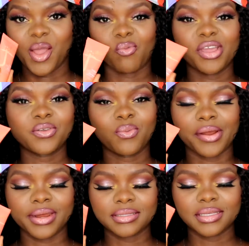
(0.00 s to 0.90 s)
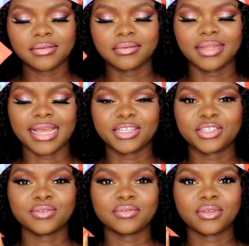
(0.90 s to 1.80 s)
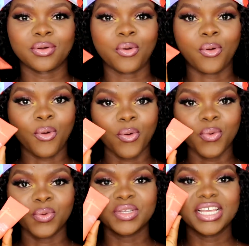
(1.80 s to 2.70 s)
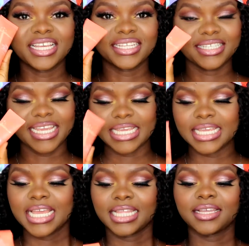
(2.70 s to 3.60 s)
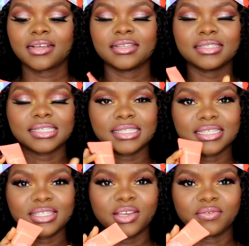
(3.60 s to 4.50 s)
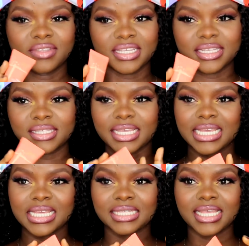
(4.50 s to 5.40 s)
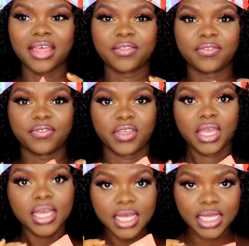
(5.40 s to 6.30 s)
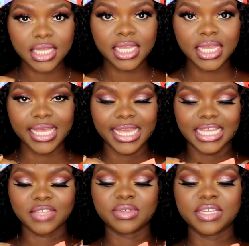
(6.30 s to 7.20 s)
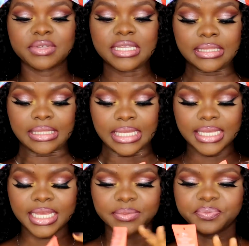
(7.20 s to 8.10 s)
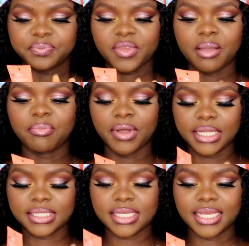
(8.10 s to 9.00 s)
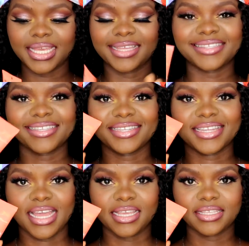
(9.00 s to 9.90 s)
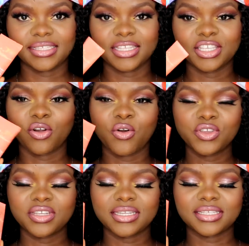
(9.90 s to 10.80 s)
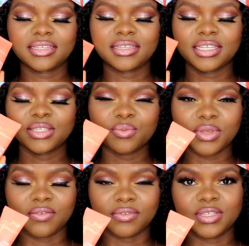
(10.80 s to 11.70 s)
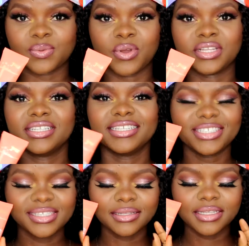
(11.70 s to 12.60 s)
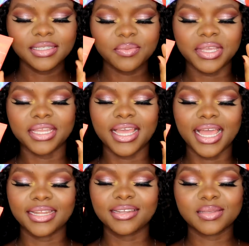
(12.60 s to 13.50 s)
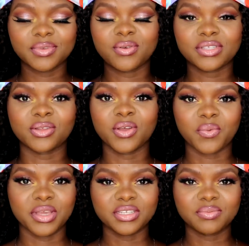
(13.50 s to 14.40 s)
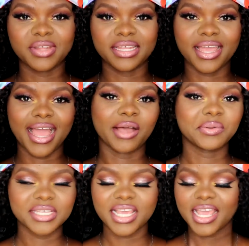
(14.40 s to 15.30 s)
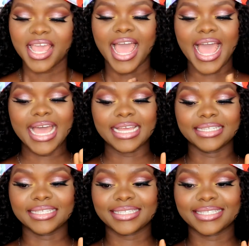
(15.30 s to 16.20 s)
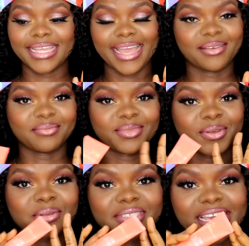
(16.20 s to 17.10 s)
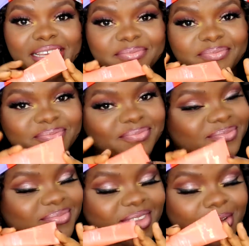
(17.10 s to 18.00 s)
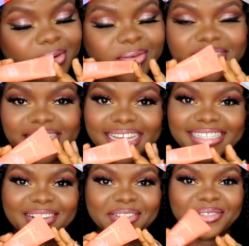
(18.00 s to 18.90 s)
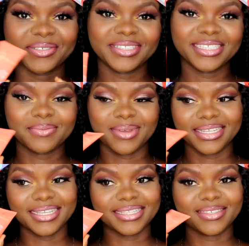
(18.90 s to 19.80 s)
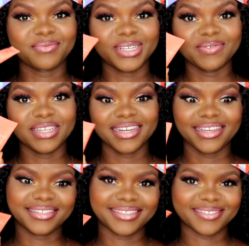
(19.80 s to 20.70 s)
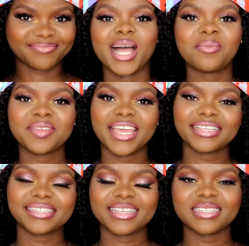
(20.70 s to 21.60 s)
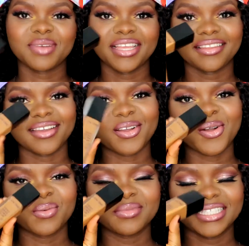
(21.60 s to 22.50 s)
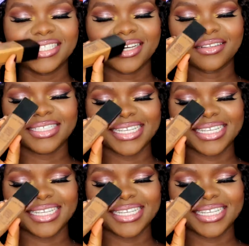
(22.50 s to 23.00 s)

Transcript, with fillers: when you wear it, it will last you the whole day. The consistency of this is thick. It's really thick, but it's nice. All you need is a little bit of this one, just a little bit, and a little bit goes a long way. Just blend it out, and yeah, the whole day, I tell you, this one is really nice. Up next is my Lancôme Teint